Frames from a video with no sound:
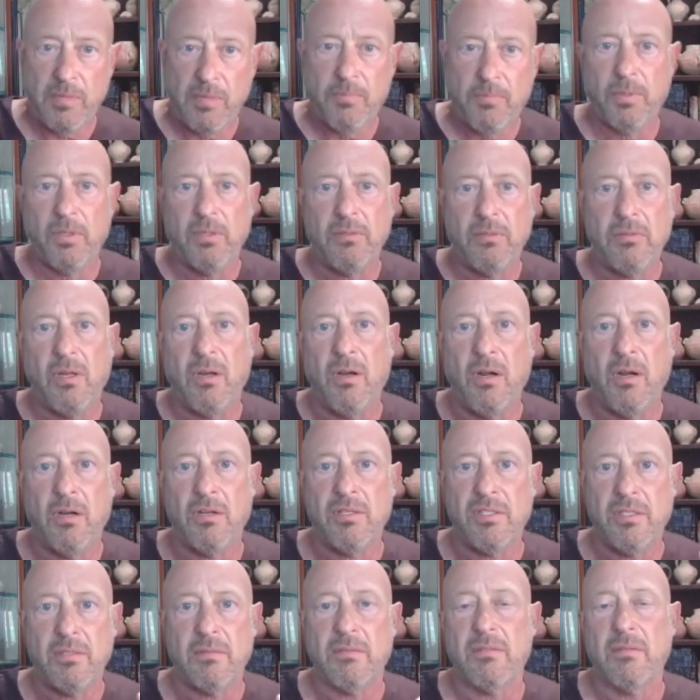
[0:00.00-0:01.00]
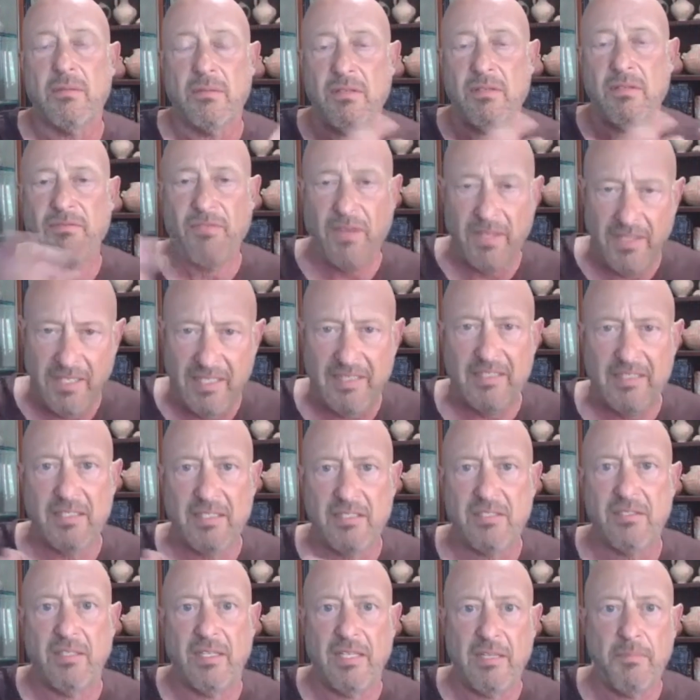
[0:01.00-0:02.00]
people mm-hmm. are defending the
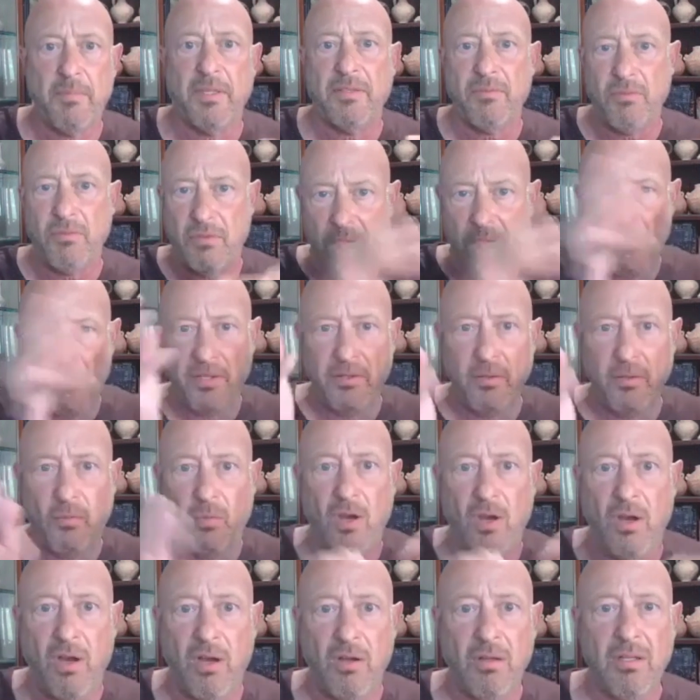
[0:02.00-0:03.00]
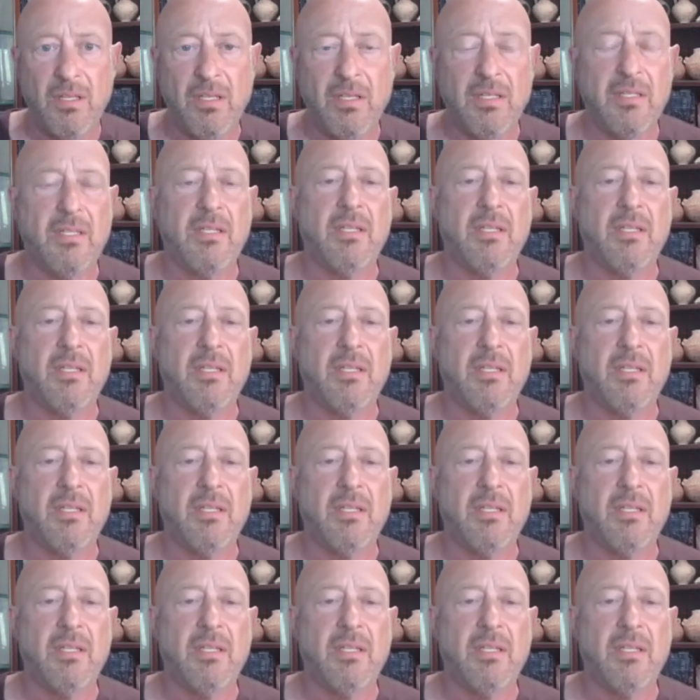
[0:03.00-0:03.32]
city but they're up on the wall